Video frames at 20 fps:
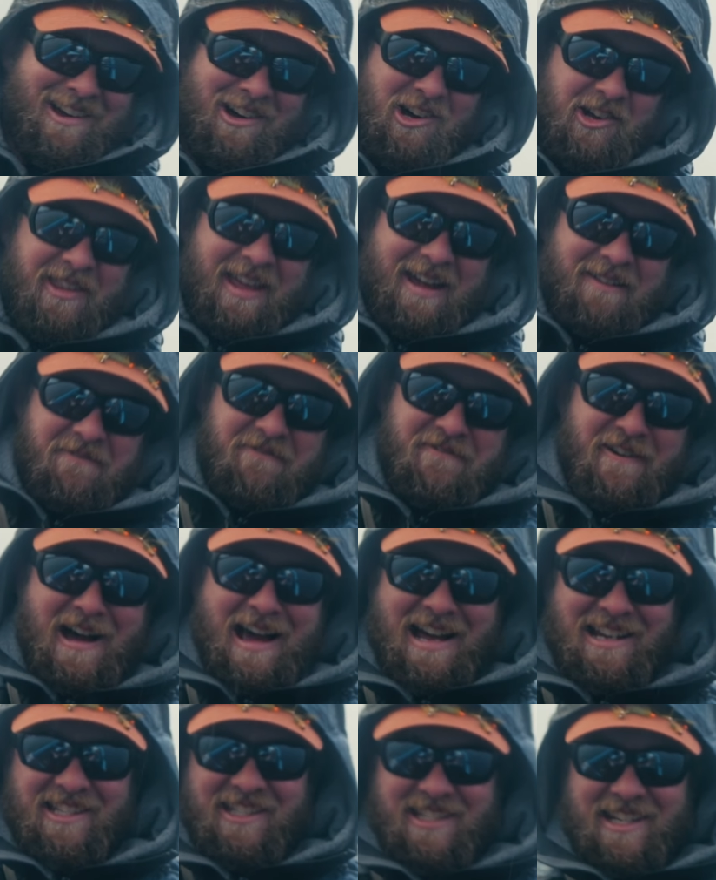on that
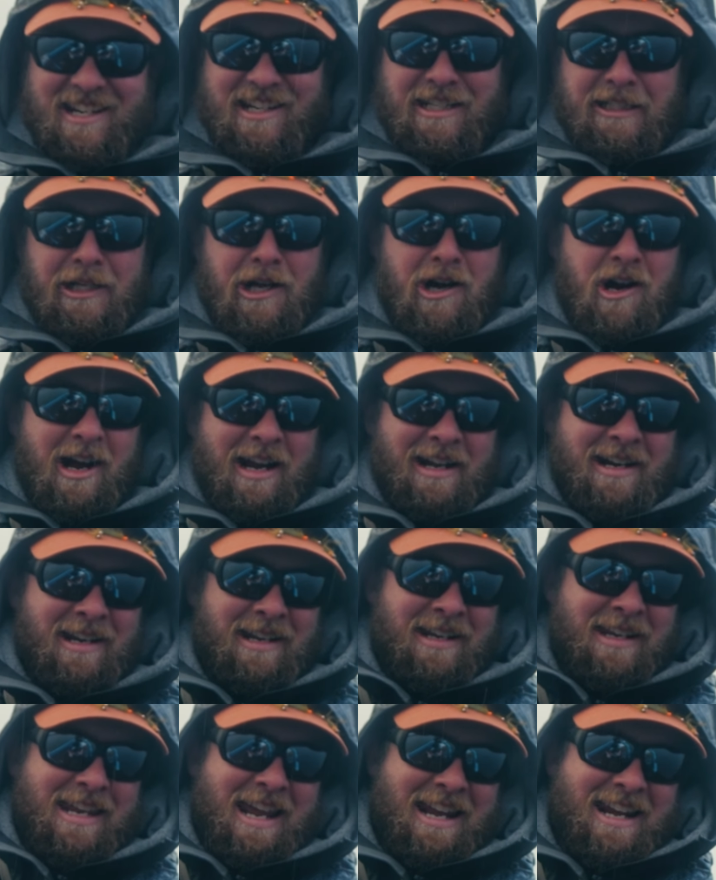fast sink line.
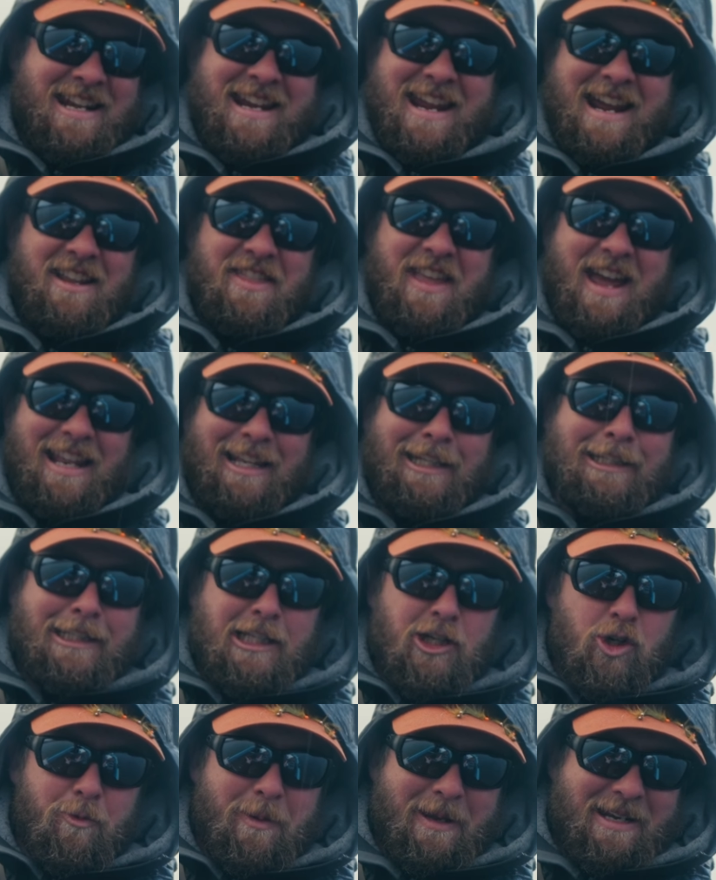Getting down that
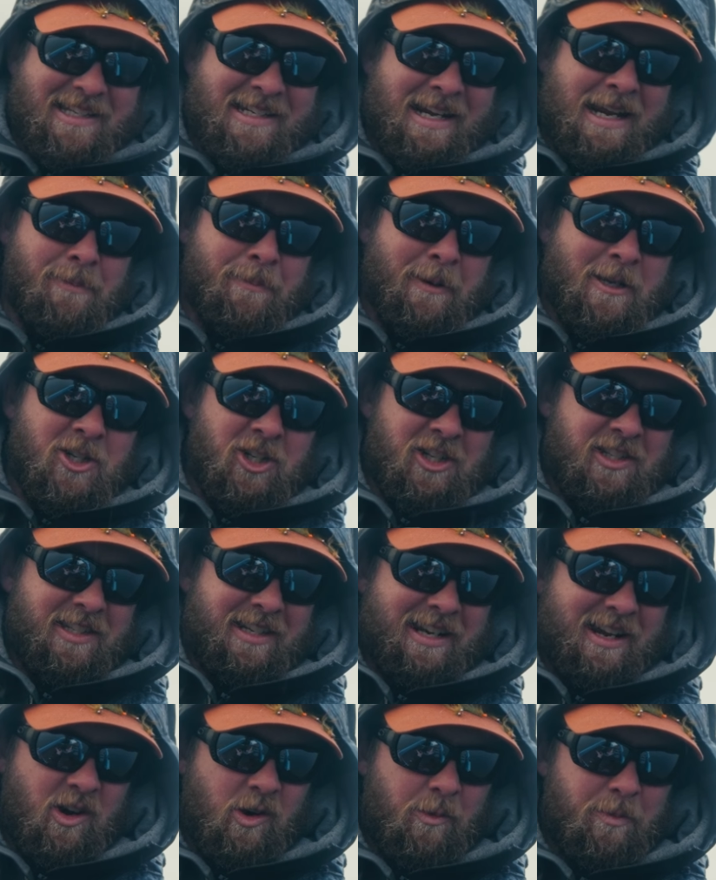little bit deeper just
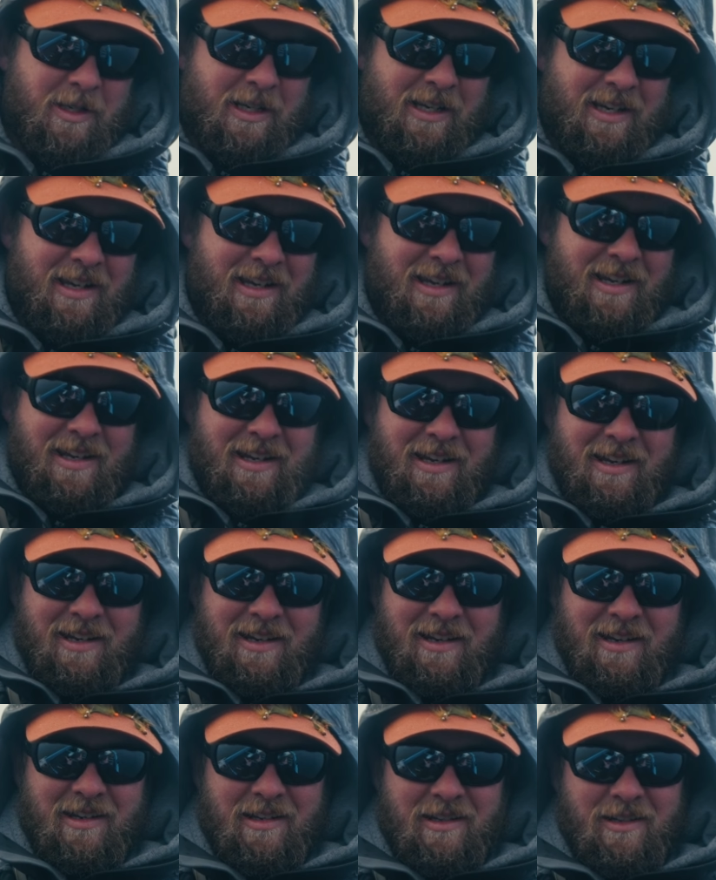helped
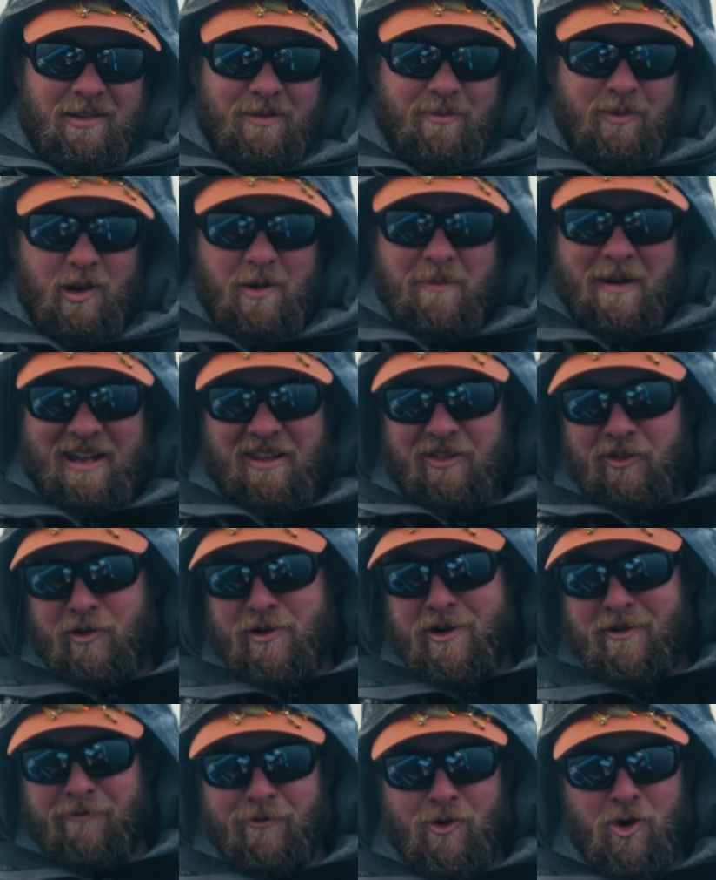probably about
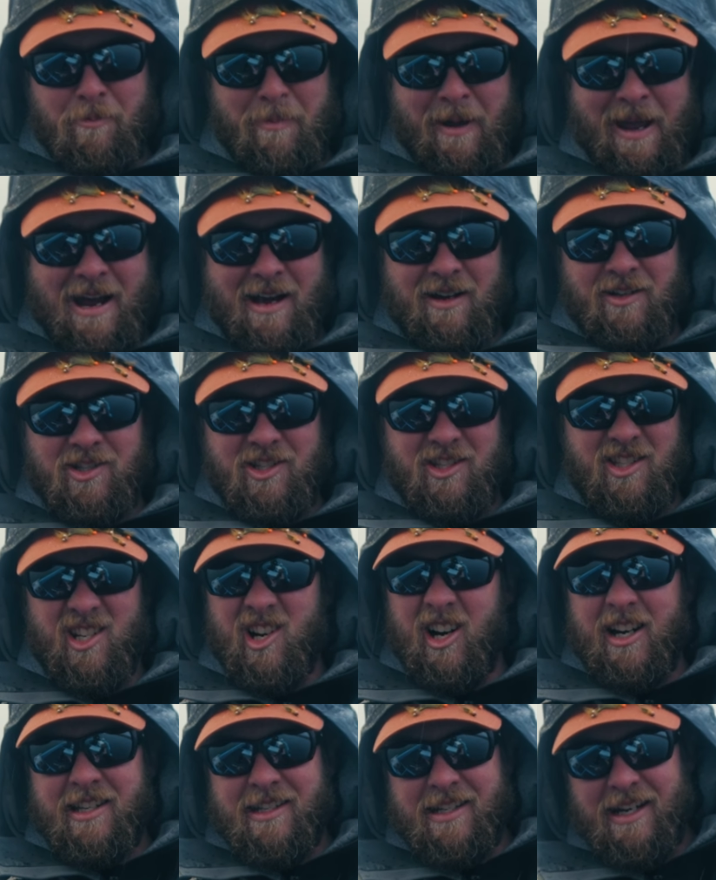three or four pounds, just an
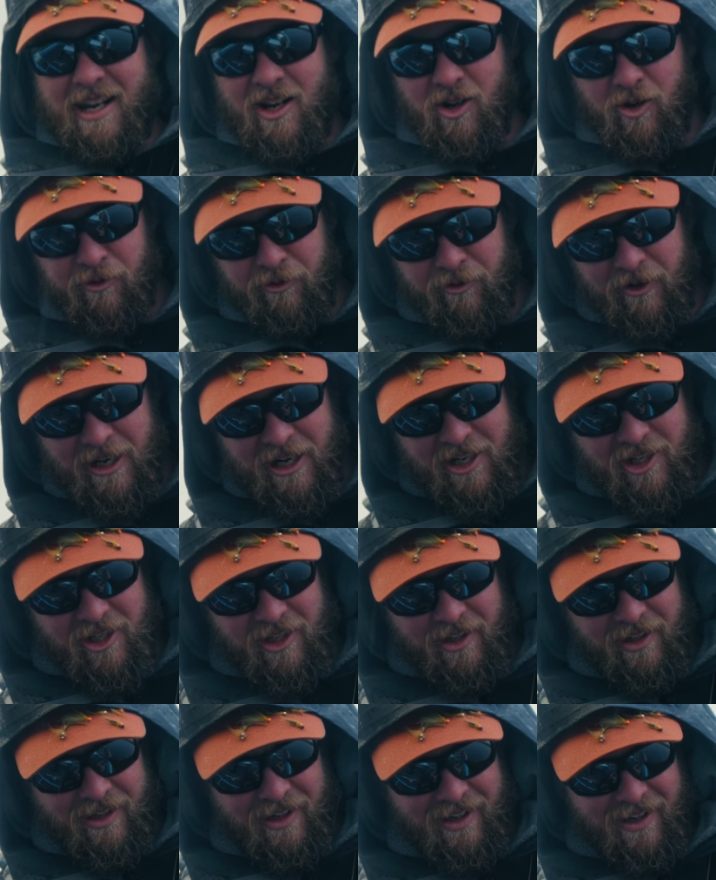ideal fish.
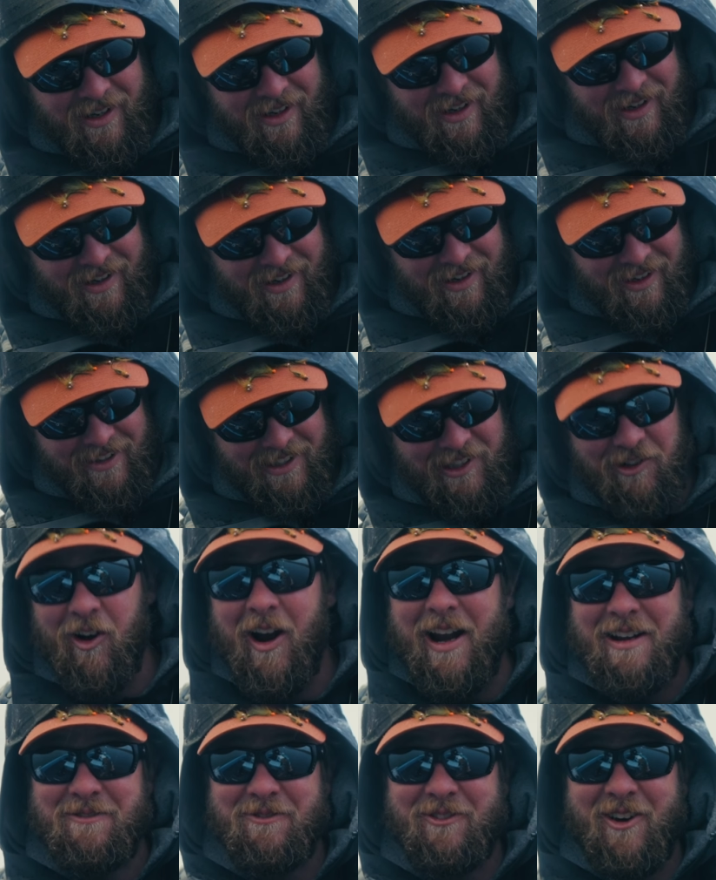
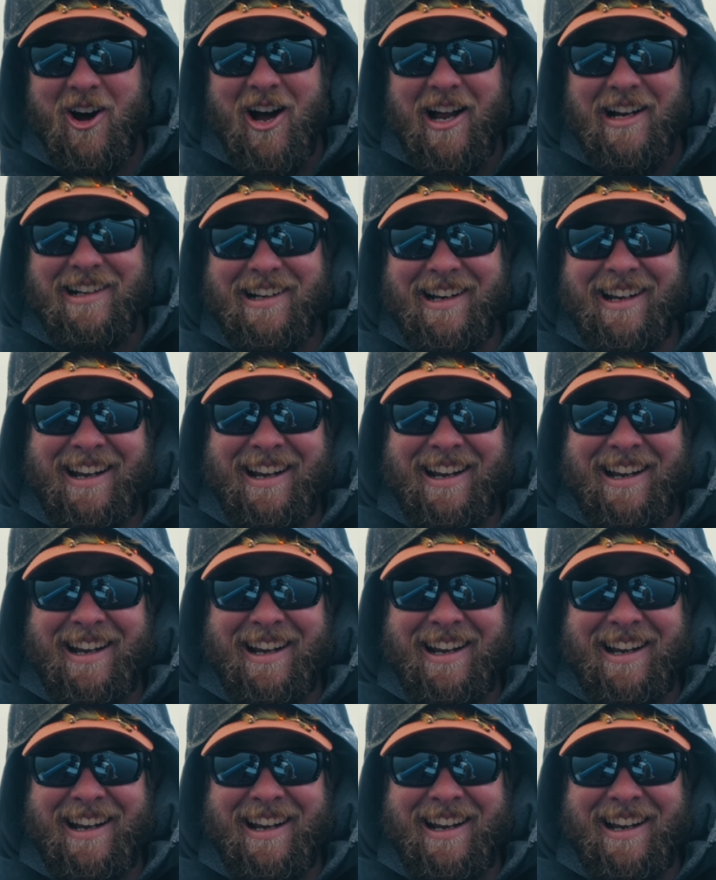Great fight.